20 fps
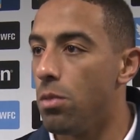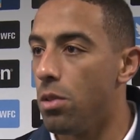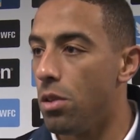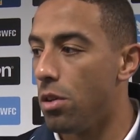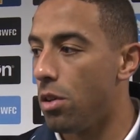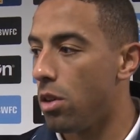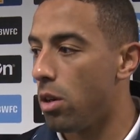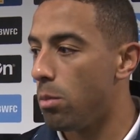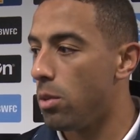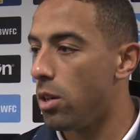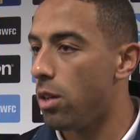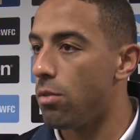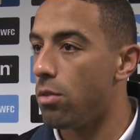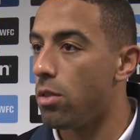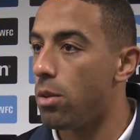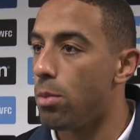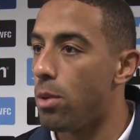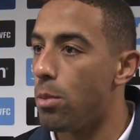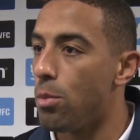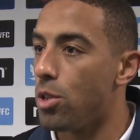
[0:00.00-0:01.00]
You know, come down
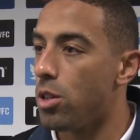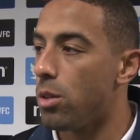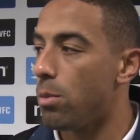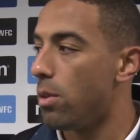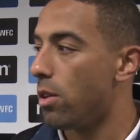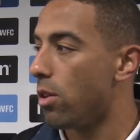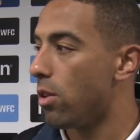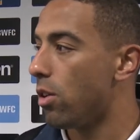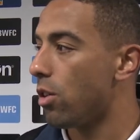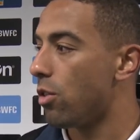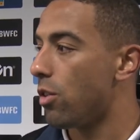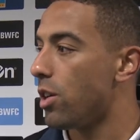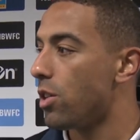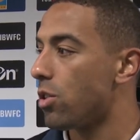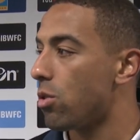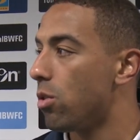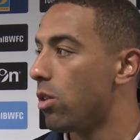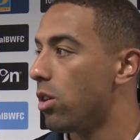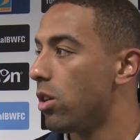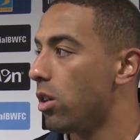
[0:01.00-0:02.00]
from the Premiership and they've got a great
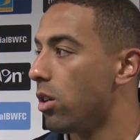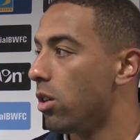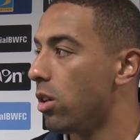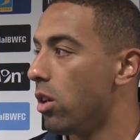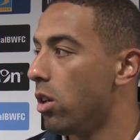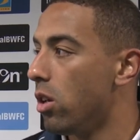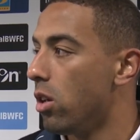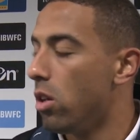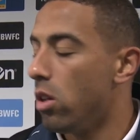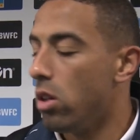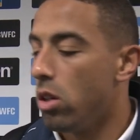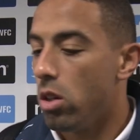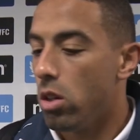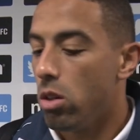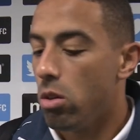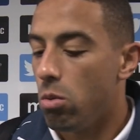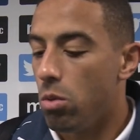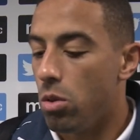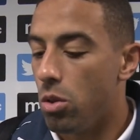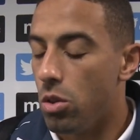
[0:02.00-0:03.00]
squad, and
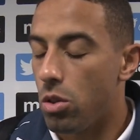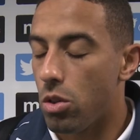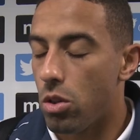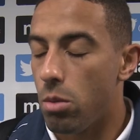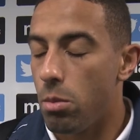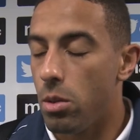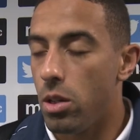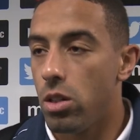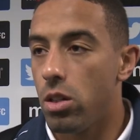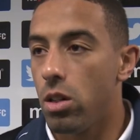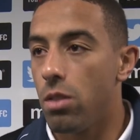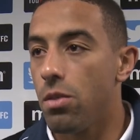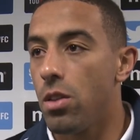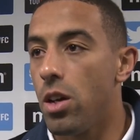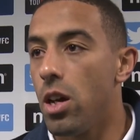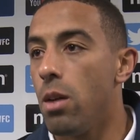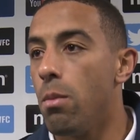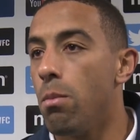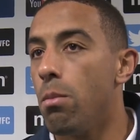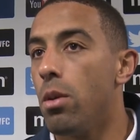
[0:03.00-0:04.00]
we knew it was going to be a tough
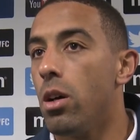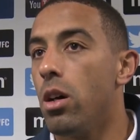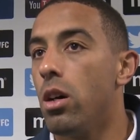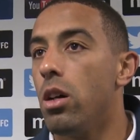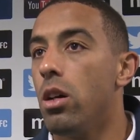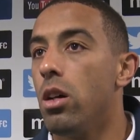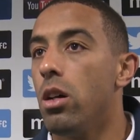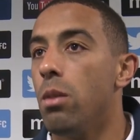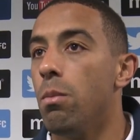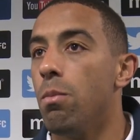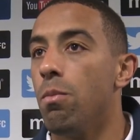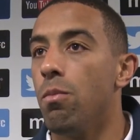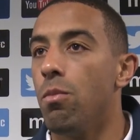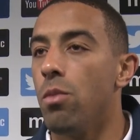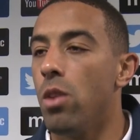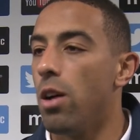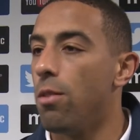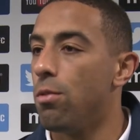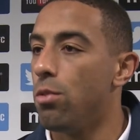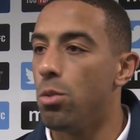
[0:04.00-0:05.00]
game. But no,
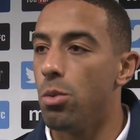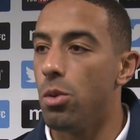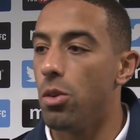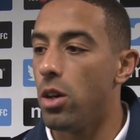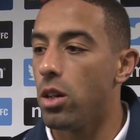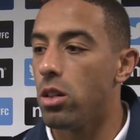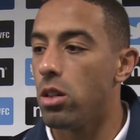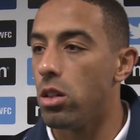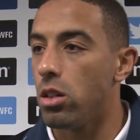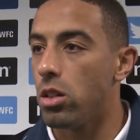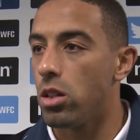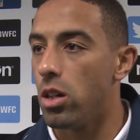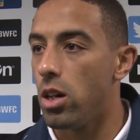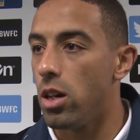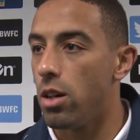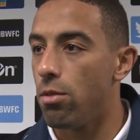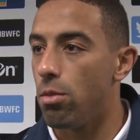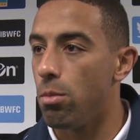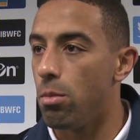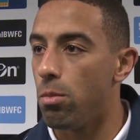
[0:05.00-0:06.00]
I thought we were excellent
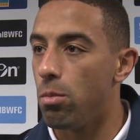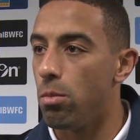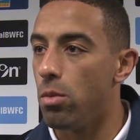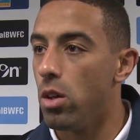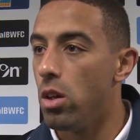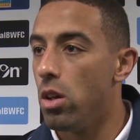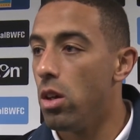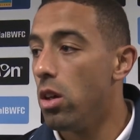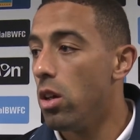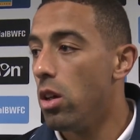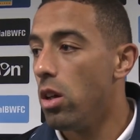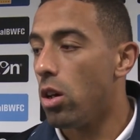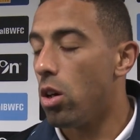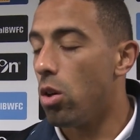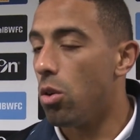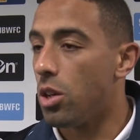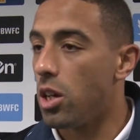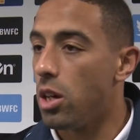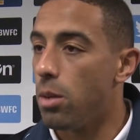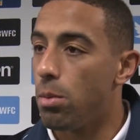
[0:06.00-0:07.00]
tonight, from
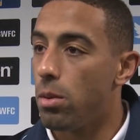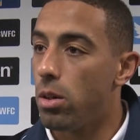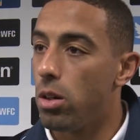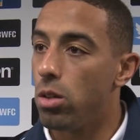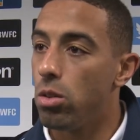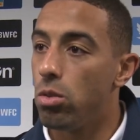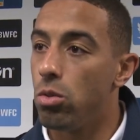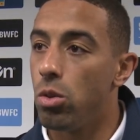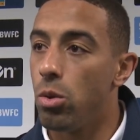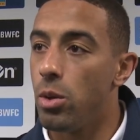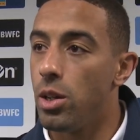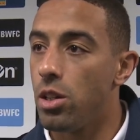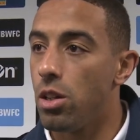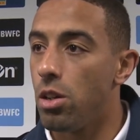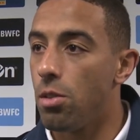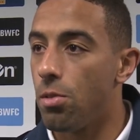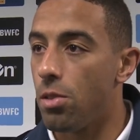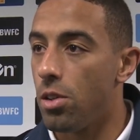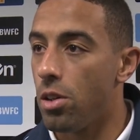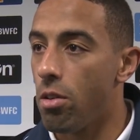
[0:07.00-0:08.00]
goalkeeper all the way to
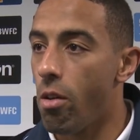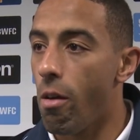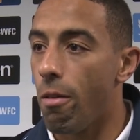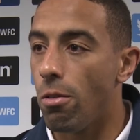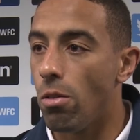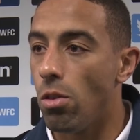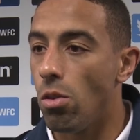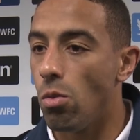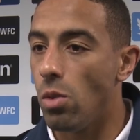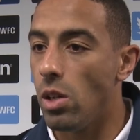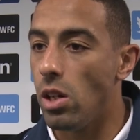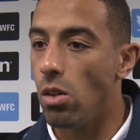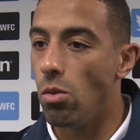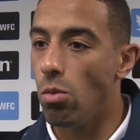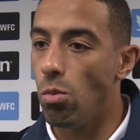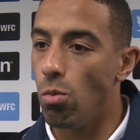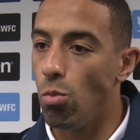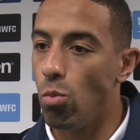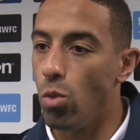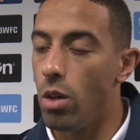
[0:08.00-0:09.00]
the front. I thought we were
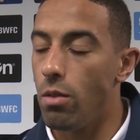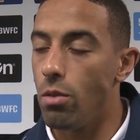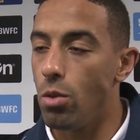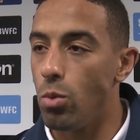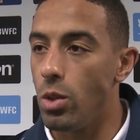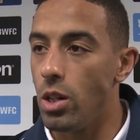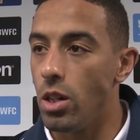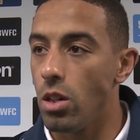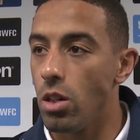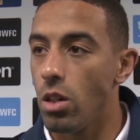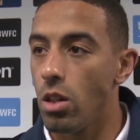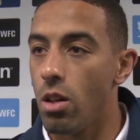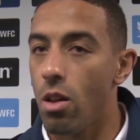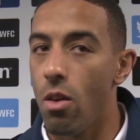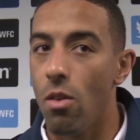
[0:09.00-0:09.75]
worthy winners.